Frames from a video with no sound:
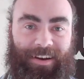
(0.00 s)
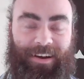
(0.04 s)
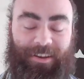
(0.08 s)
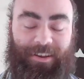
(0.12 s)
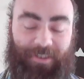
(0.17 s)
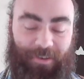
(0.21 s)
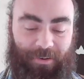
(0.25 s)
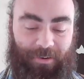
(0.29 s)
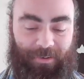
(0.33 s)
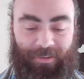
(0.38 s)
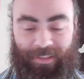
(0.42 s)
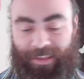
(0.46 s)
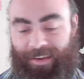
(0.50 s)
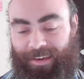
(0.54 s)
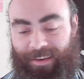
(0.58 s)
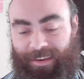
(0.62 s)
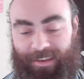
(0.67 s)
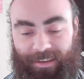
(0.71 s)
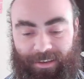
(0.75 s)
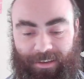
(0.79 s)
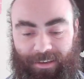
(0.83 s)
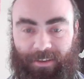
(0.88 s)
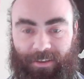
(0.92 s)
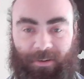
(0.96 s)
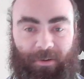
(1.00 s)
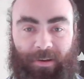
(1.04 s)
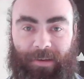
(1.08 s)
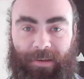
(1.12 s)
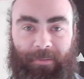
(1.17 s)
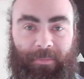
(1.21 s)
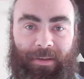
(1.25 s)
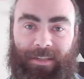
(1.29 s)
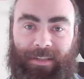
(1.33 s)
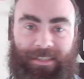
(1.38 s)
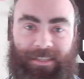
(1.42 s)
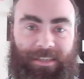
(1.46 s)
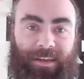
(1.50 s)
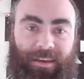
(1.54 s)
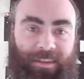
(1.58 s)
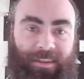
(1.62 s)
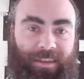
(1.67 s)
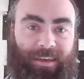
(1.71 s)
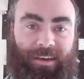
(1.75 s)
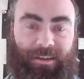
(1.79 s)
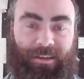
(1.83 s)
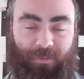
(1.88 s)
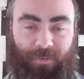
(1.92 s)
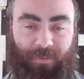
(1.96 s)
I know, like, you know, it means
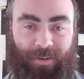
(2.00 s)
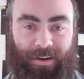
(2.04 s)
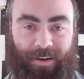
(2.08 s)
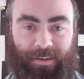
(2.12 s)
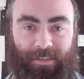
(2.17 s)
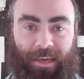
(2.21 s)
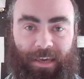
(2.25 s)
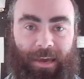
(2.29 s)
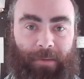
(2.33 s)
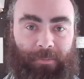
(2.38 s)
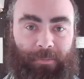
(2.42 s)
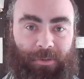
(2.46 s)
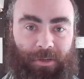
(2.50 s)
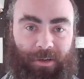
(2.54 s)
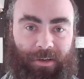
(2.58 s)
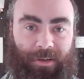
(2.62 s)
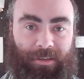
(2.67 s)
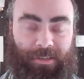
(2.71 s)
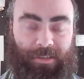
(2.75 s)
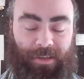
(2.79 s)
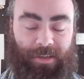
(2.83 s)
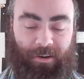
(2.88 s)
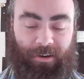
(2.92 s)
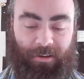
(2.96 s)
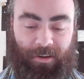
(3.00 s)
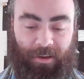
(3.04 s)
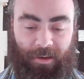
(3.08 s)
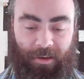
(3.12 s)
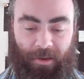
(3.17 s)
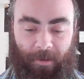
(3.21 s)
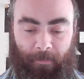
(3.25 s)
nothing as far as games are concerned,